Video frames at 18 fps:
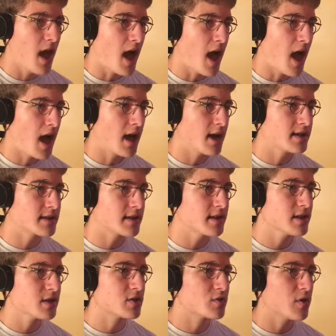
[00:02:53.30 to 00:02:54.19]
As
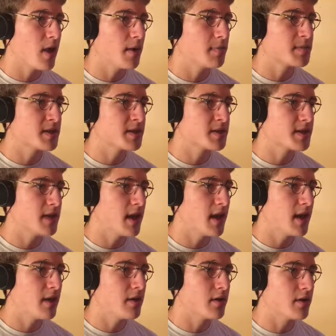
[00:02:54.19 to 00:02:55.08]
it drops, its
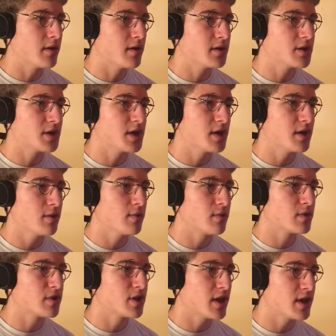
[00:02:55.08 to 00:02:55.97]
energy
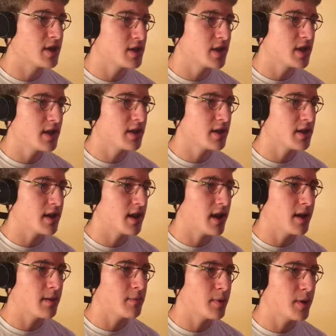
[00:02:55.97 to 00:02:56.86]
will change.
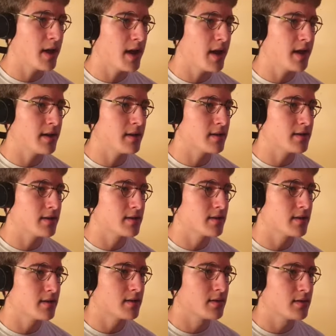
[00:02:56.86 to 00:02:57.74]
Incline plane.
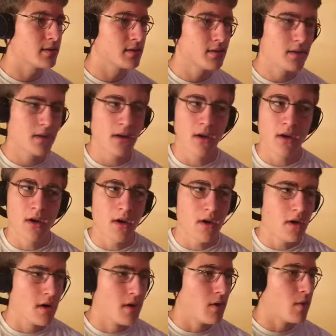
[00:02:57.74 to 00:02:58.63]

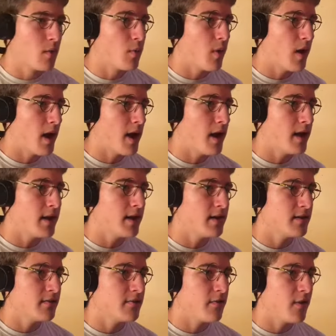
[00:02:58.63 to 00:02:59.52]
When
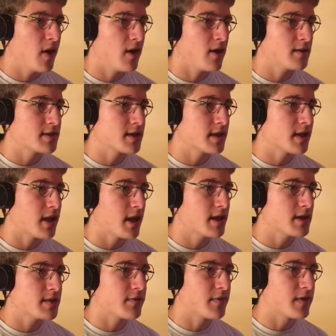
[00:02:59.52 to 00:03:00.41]
it falls, it gains